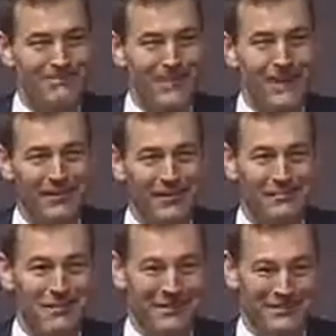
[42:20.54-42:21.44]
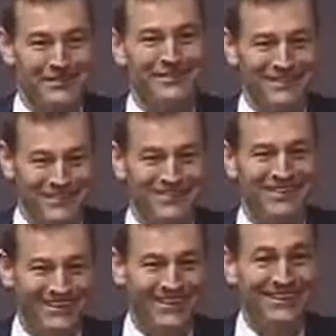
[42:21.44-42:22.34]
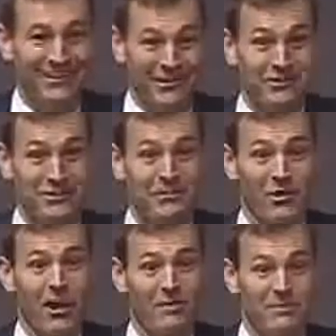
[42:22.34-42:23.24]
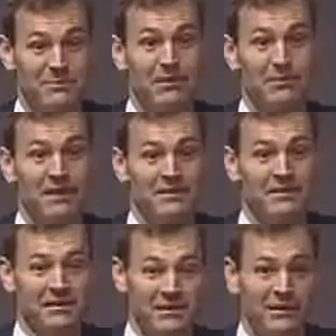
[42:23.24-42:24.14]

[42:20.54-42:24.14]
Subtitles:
Yeah, I mean, there's some problems, but basically,